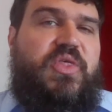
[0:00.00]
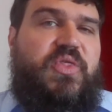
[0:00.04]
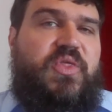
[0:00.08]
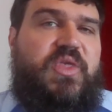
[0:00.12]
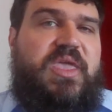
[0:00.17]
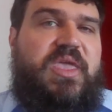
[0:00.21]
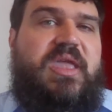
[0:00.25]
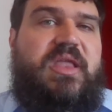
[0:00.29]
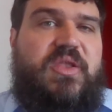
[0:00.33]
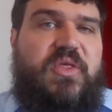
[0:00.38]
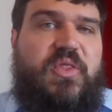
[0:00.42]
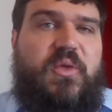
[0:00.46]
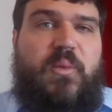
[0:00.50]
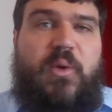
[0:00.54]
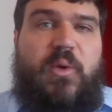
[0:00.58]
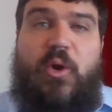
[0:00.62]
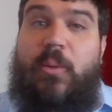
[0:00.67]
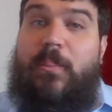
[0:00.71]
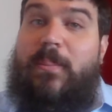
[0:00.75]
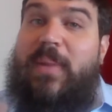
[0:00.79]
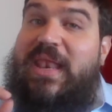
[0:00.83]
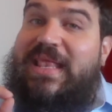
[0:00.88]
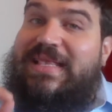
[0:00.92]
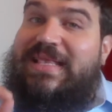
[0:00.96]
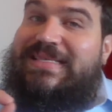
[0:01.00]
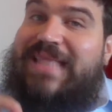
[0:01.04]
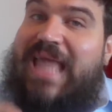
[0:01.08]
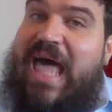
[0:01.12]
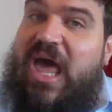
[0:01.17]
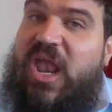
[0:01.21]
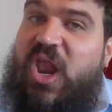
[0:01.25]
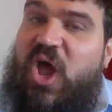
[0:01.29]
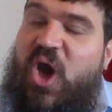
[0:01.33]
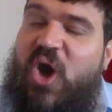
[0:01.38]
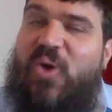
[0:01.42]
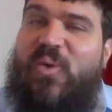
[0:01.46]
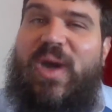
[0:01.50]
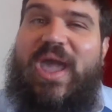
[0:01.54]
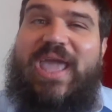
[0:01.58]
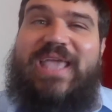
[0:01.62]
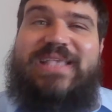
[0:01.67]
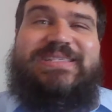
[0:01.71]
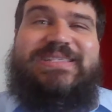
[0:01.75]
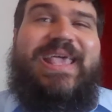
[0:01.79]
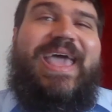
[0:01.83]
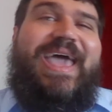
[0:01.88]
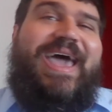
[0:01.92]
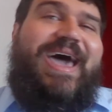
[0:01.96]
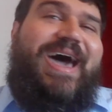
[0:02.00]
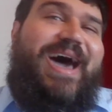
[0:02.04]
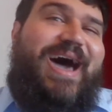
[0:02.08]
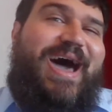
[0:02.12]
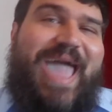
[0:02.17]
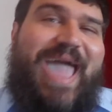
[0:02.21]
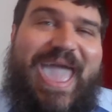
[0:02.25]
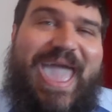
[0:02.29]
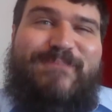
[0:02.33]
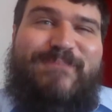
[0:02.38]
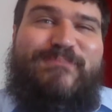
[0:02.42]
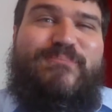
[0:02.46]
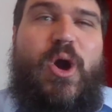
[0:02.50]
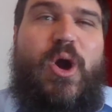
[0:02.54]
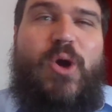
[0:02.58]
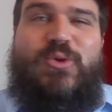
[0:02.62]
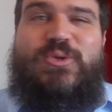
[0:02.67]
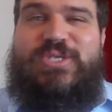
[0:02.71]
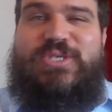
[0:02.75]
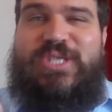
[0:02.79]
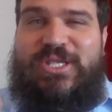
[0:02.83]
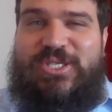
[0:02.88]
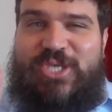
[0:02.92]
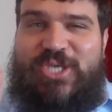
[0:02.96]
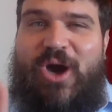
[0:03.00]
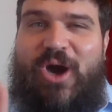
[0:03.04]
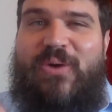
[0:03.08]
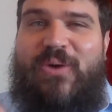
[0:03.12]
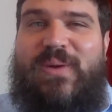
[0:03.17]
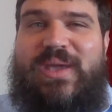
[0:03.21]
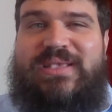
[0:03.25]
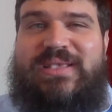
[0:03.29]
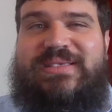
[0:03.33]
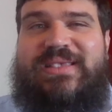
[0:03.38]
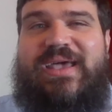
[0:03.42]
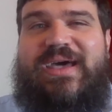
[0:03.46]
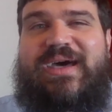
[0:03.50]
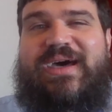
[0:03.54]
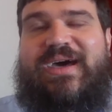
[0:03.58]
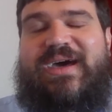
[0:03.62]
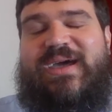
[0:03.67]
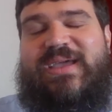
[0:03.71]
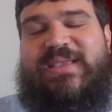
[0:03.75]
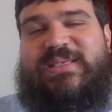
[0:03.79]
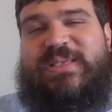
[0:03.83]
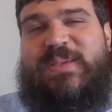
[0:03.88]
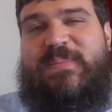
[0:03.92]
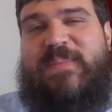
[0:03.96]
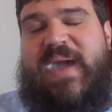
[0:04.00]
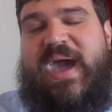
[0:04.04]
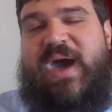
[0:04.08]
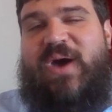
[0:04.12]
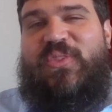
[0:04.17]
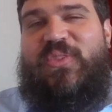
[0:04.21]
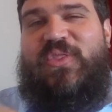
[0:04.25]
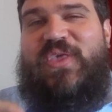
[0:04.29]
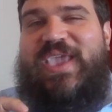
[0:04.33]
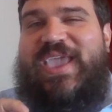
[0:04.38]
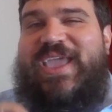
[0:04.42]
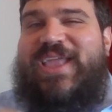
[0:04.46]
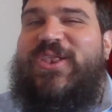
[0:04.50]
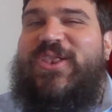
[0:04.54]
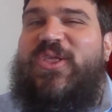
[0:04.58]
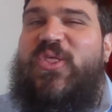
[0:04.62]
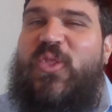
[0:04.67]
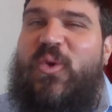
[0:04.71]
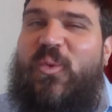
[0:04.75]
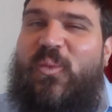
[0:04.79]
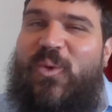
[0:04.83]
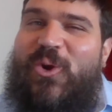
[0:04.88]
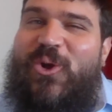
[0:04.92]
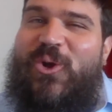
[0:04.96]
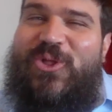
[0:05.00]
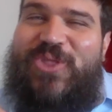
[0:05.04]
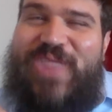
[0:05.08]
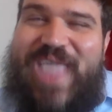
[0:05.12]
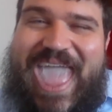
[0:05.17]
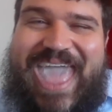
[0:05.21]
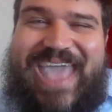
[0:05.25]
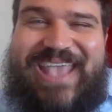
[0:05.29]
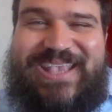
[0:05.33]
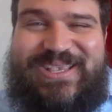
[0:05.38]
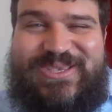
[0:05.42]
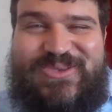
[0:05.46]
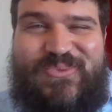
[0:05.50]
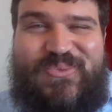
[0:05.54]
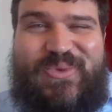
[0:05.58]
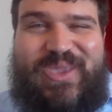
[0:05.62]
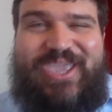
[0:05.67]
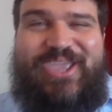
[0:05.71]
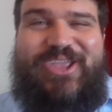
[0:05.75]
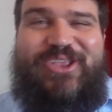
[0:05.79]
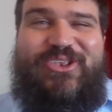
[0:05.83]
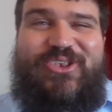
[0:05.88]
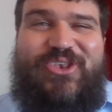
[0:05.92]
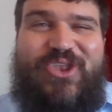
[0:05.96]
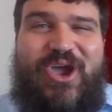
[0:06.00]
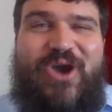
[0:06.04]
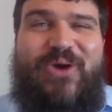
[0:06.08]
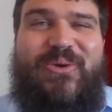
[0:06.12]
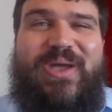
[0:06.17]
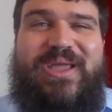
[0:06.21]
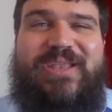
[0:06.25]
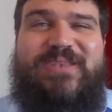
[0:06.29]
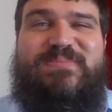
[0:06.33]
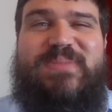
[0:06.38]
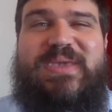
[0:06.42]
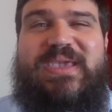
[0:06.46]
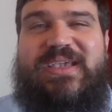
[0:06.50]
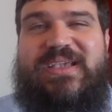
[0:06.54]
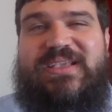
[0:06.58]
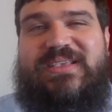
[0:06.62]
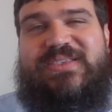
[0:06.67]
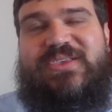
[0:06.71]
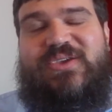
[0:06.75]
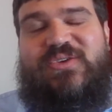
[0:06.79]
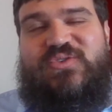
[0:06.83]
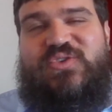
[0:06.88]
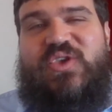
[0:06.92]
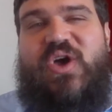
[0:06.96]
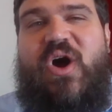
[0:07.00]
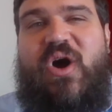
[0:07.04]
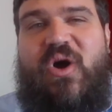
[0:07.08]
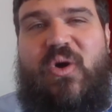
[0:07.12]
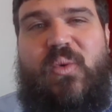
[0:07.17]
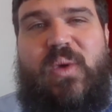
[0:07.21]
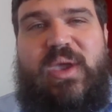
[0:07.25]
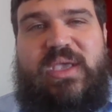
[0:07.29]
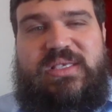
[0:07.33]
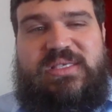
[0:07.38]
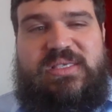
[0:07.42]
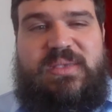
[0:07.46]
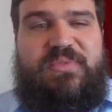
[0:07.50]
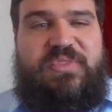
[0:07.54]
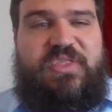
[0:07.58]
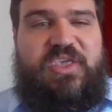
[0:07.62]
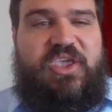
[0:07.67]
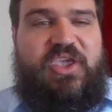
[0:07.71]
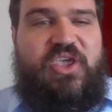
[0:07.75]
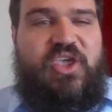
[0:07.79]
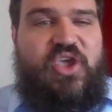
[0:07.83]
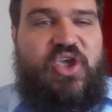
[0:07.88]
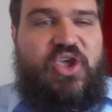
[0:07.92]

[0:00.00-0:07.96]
the end of the world, but it's not always. At most, it's always it's about the end of the world as we know it, because there's always something